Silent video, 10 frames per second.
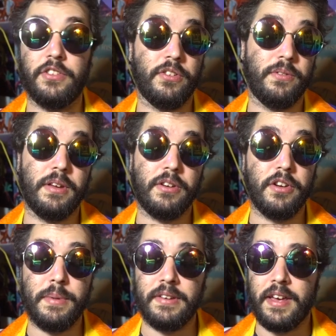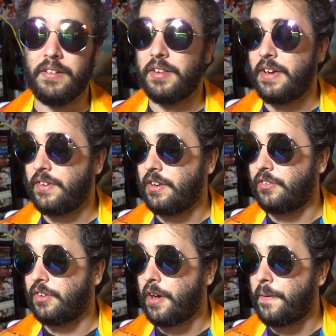so it could have been 10 or 11
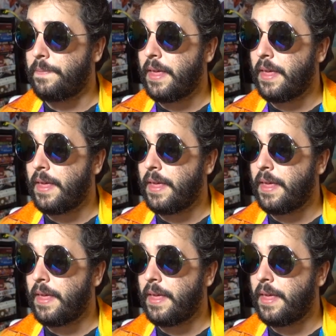years ago.